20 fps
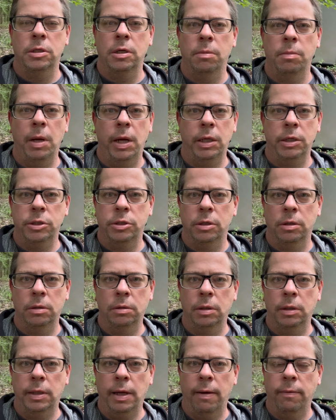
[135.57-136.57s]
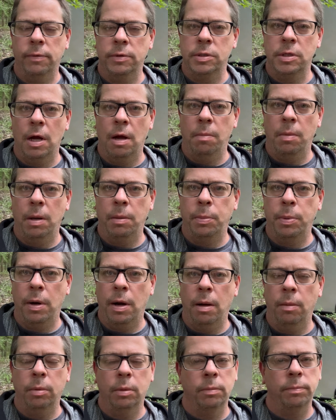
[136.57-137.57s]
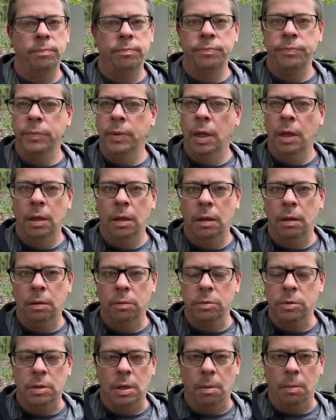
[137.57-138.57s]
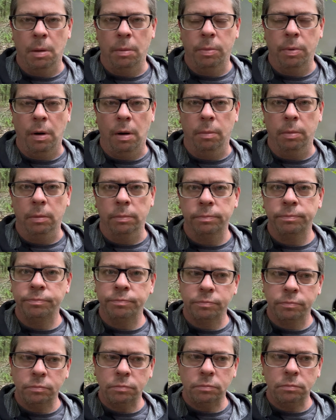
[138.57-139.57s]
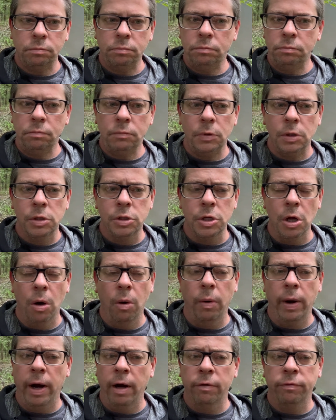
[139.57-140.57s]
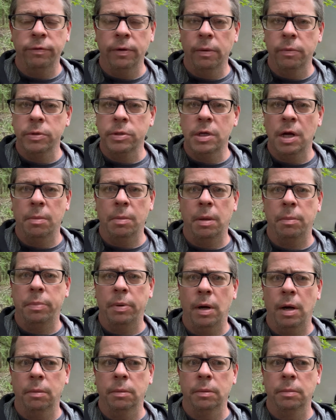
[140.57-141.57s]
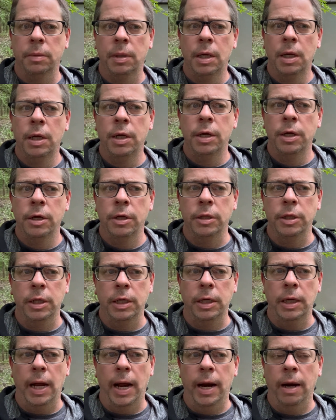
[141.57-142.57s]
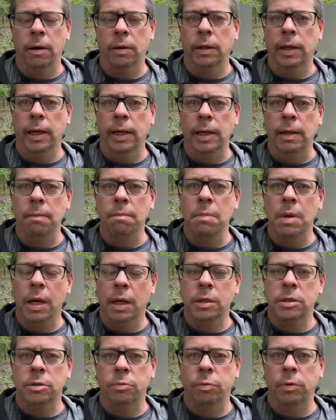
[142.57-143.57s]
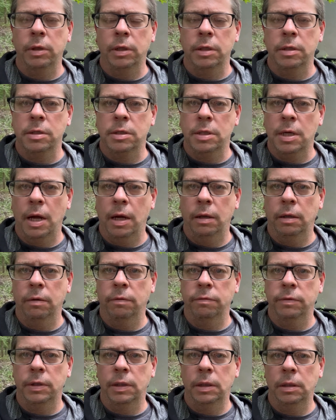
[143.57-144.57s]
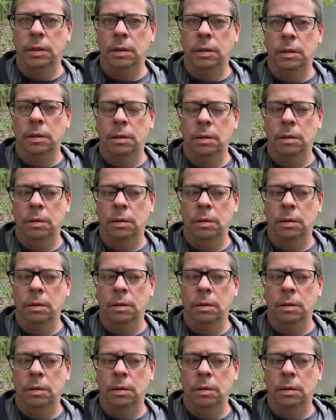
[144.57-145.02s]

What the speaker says: to make sure that that was not my problem, and it was not my problem. So airflow was not my problem. The air getting mixed with inside of the